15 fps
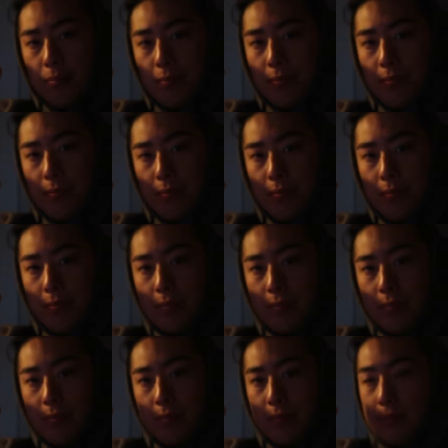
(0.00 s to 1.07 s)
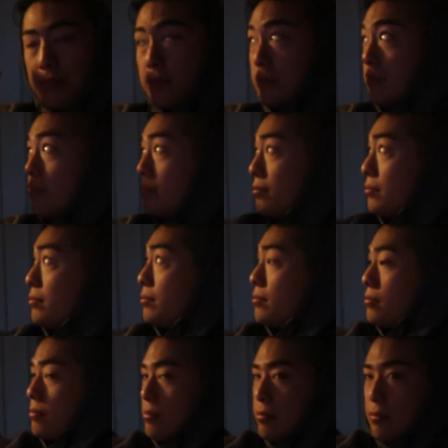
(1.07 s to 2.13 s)

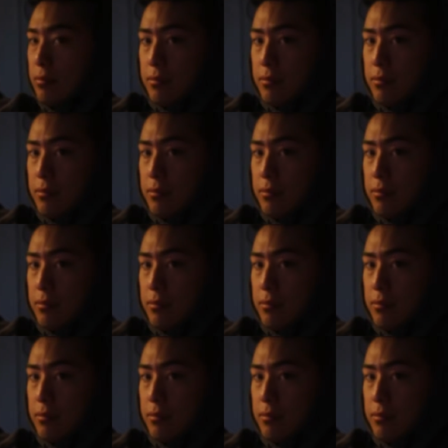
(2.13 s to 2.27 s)
(no one is talking)